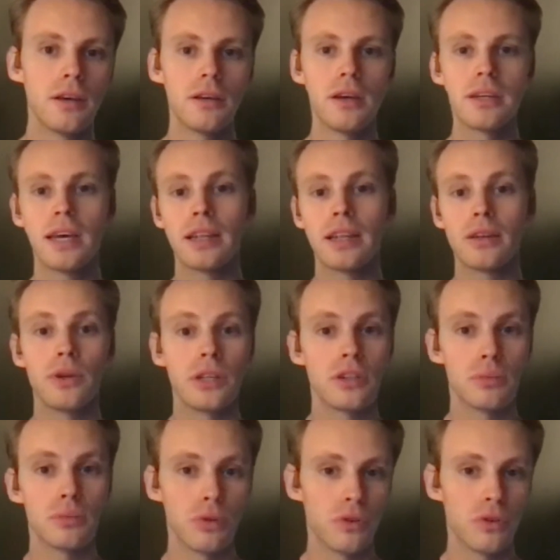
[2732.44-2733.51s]
can create
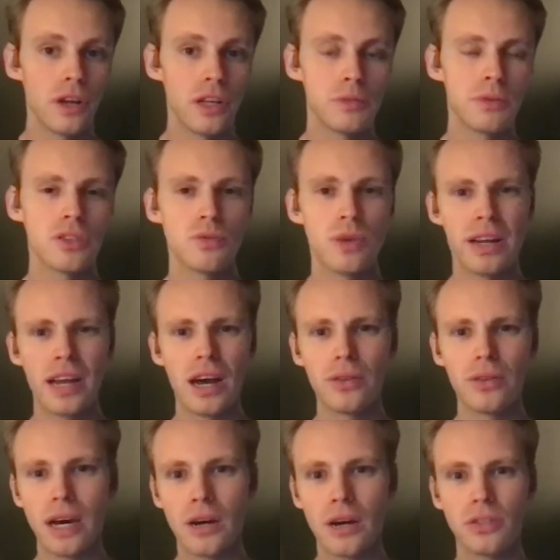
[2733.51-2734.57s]
their profiles, because right now
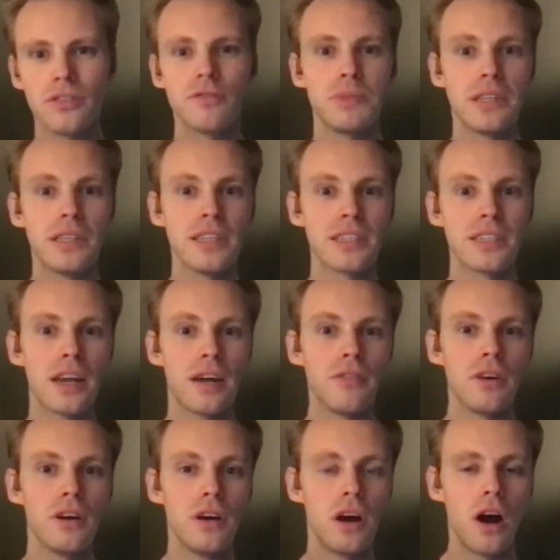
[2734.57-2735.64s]
DAOs have been this kind of
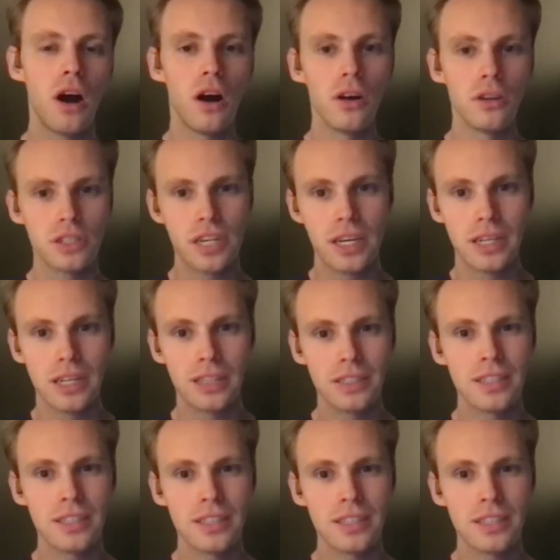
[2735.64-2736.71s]
on-chain
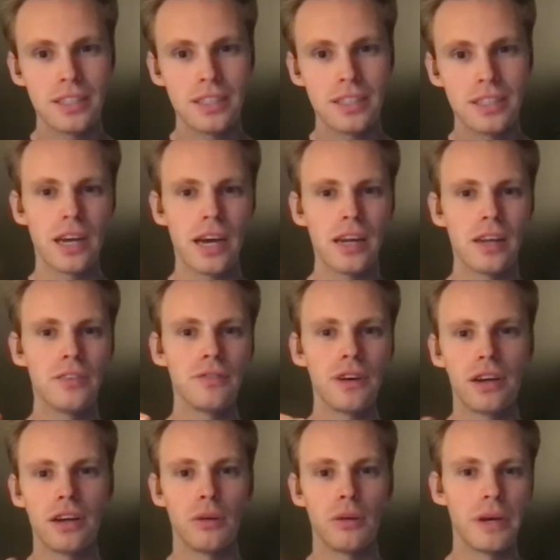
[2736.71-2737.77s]
entities that are kind of
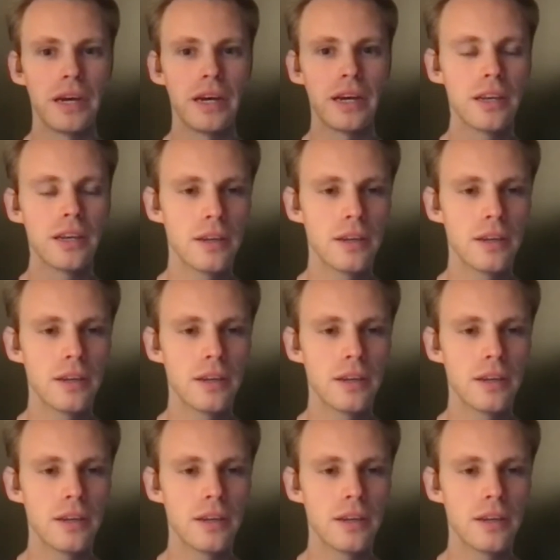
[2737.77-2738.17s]
very opaque.